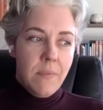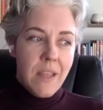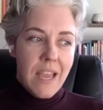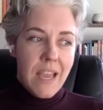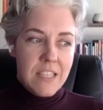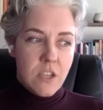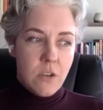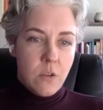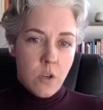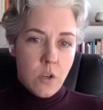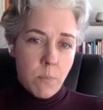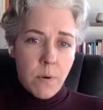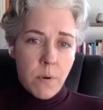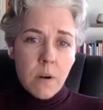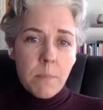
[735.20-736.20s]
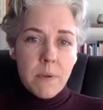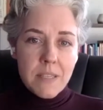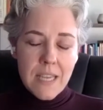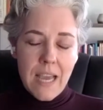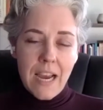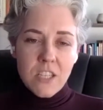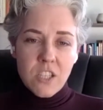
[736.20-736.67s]
And so your purpose
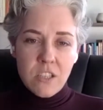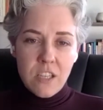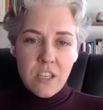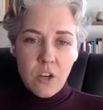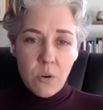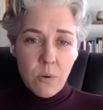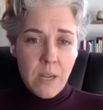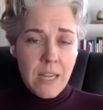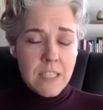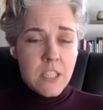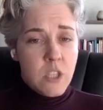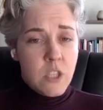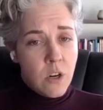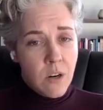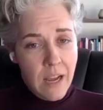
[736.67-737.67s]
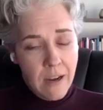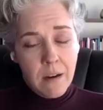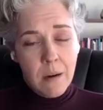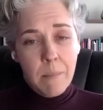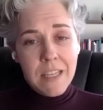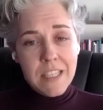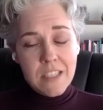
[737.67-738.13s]
actually creates your
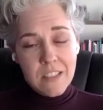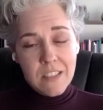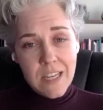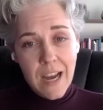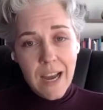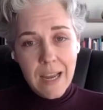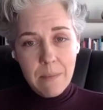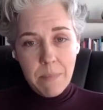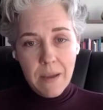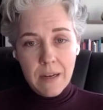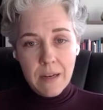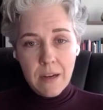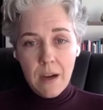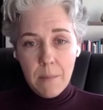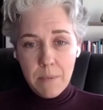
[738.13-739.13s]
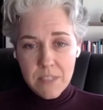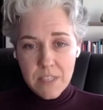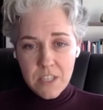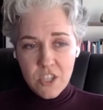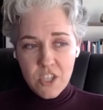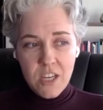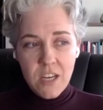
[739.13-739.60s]
elemental type and
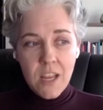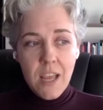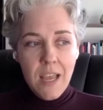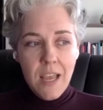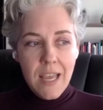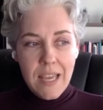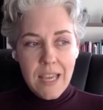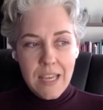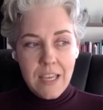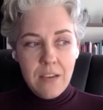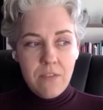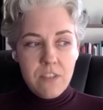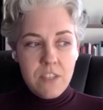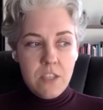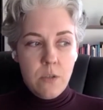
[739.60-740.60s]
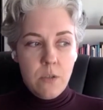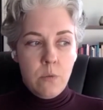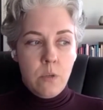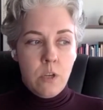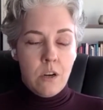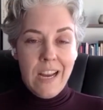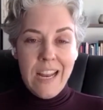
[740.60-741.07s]
composition. It gives you
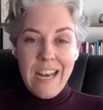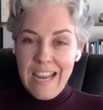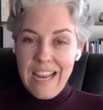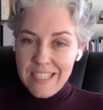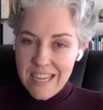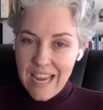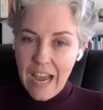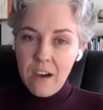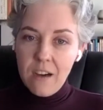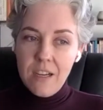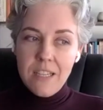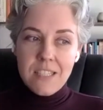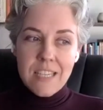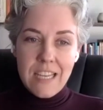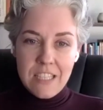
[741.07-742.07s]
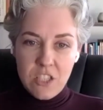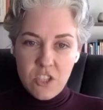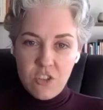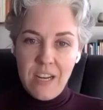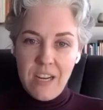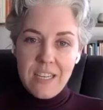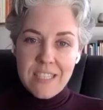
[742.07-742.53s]
your innate talents and
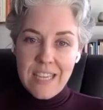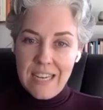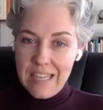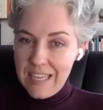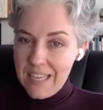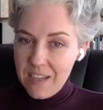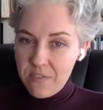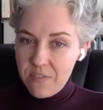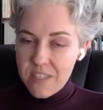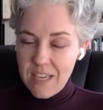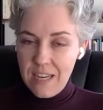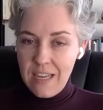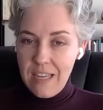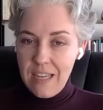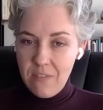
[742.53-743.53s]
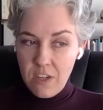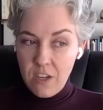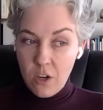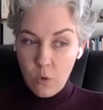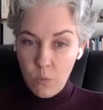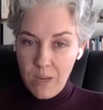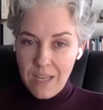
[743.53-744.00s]
strengths and gifts and even
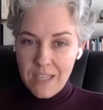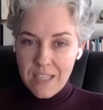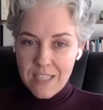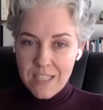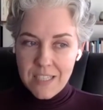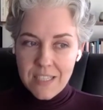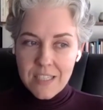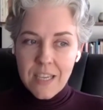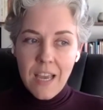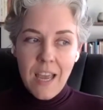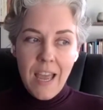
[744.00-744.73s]
your weaknesses.